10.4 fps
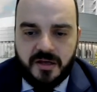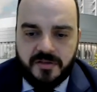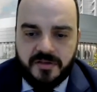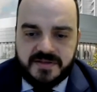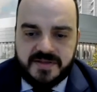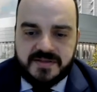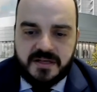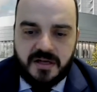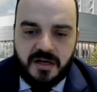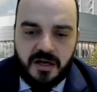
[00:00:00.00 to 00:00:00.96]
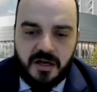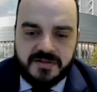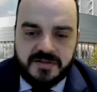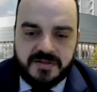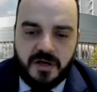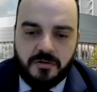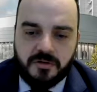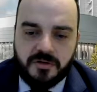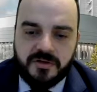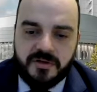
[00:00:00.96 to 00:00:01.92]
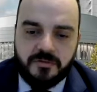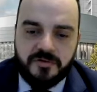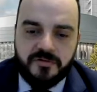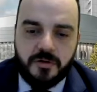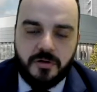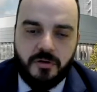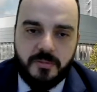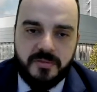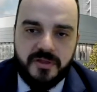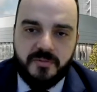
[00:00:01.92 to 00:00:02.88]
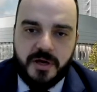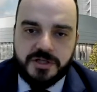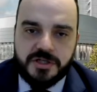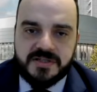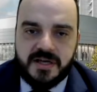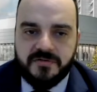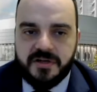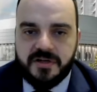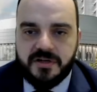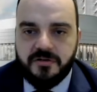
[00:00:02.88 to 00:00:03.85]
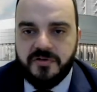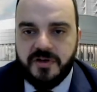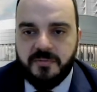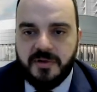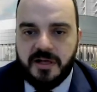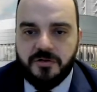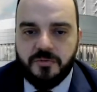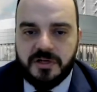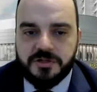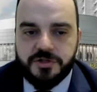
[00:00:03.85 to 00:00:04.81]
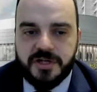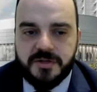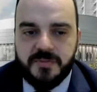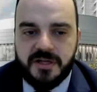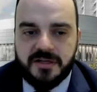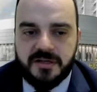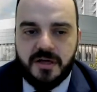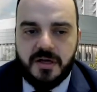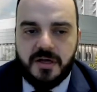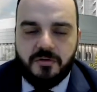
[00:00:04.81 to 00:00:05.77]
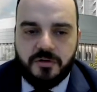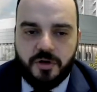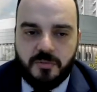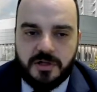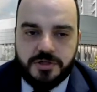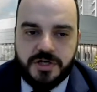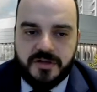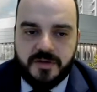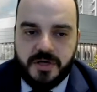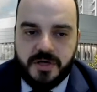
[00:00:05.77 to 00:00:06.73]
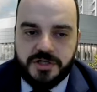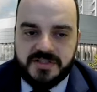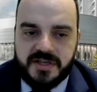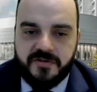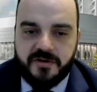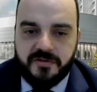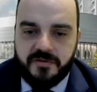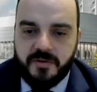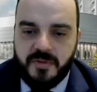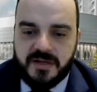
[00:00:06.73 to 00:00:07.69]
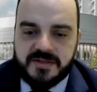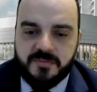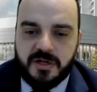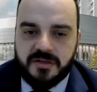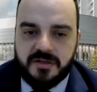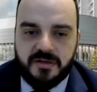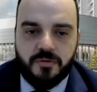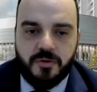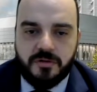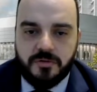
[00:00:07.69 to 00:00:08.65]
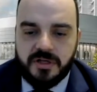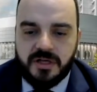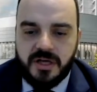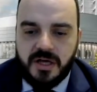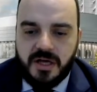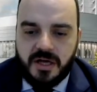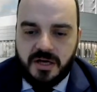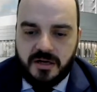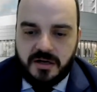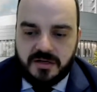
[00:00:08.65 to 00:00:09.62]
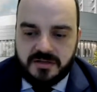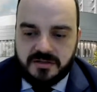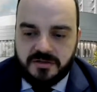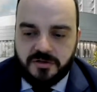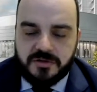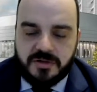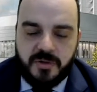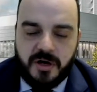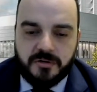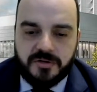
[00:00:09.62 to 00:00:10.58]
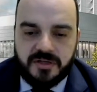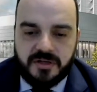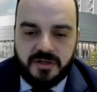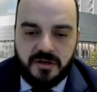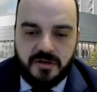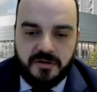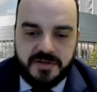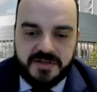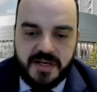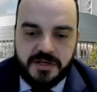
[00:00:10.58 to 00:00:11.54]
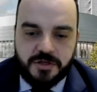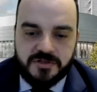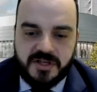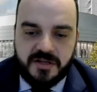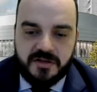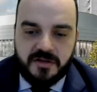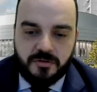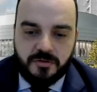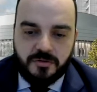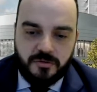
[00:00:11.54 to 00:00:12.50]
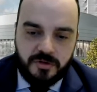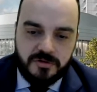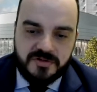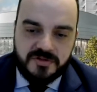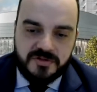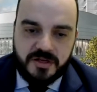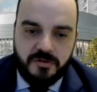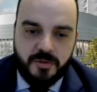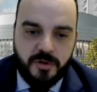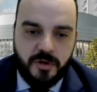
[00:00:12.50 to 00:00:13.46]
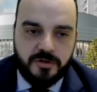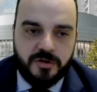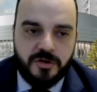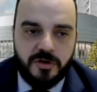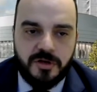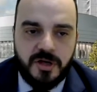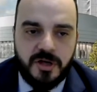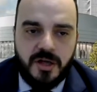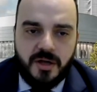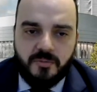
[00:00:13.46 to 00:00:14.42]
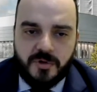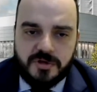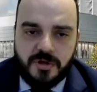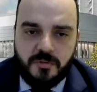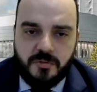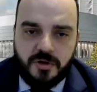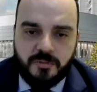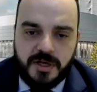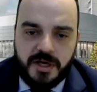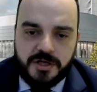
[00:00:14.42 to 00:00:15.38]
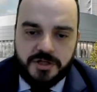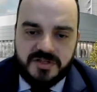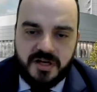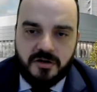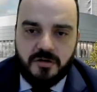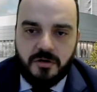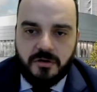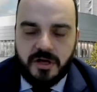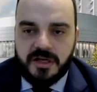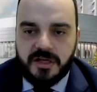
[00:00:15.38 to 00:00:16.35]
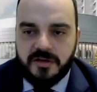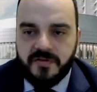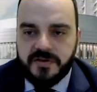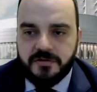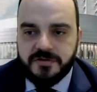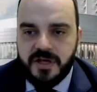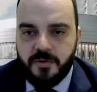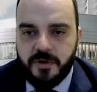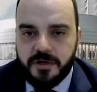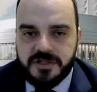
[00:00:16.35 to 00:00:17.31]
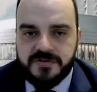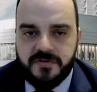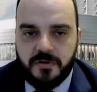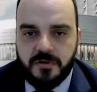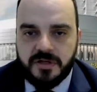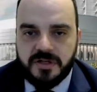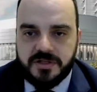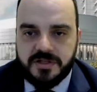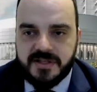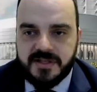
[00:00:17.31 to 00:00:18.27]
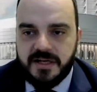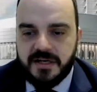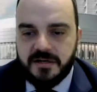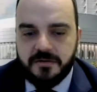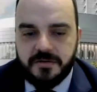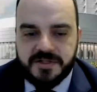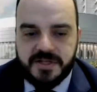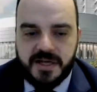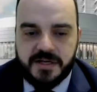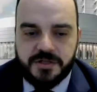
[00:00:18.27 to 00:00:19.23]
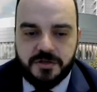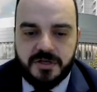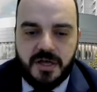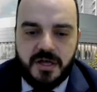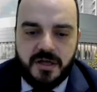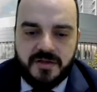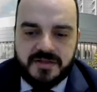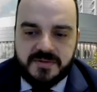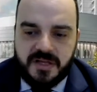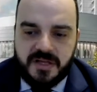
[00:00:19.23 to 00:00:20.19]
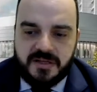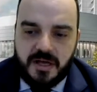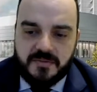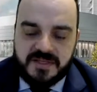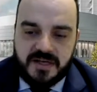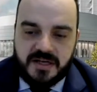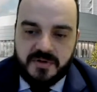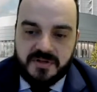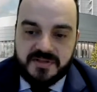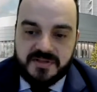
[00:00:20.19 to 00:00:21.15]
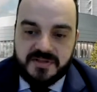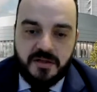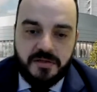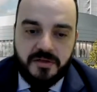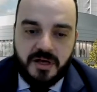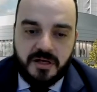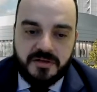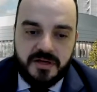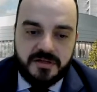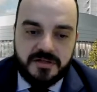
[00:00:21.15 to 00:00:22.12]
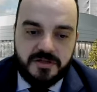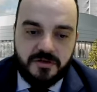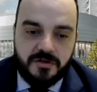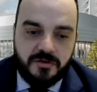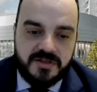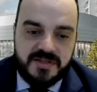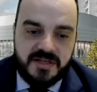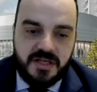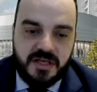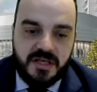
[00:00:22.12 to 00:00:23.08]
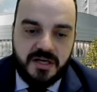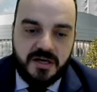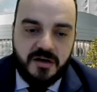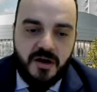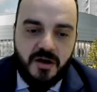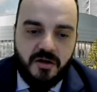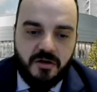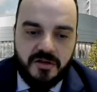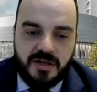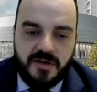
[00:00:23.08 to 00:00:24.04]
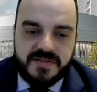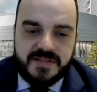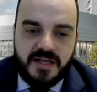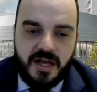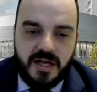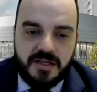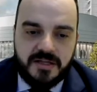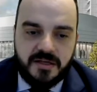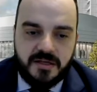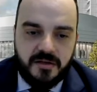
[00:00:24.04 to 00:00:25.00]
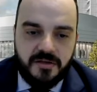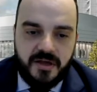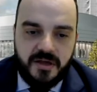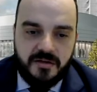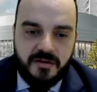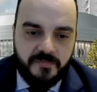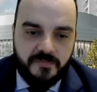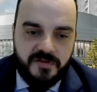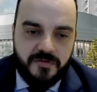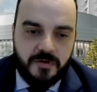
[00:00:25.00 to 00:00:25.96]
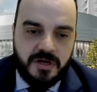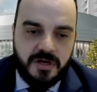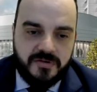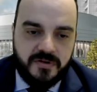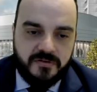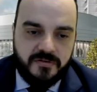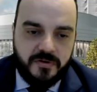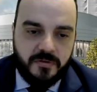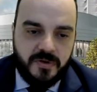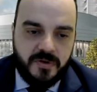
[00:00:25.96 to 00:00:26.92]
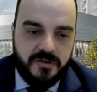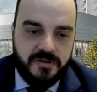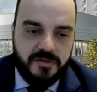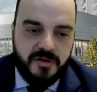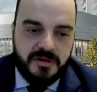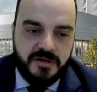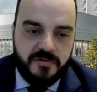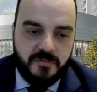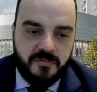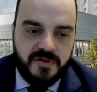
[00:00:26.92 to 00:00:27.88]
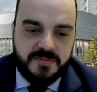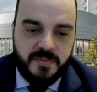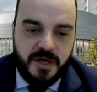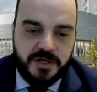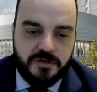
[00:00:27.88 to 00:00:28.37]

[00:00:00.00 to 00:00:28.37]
This is our scheme, how we follow up the patients after uveal melanoma treatment. We normally check the patients every 3 months, but when we are talking about resections, then we don't stick to the protocol. Most common complications are choroidal and vitreous hemorrhages following transclera resection. This many times happens in theater, so you can see here on the left side the photograph from the theater from this patient.